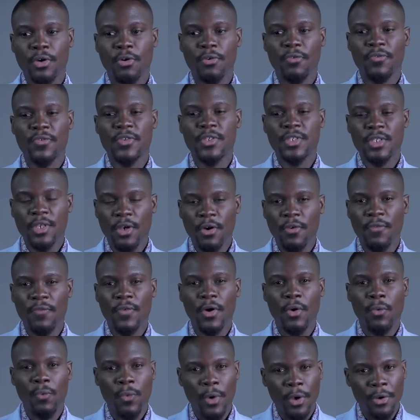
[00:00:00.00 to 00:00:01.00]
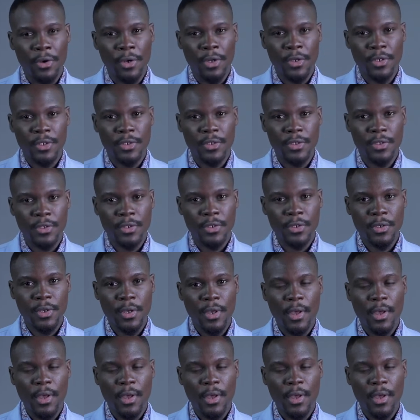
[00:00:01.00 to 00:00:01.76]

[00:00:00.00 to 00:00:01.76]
of self-awareness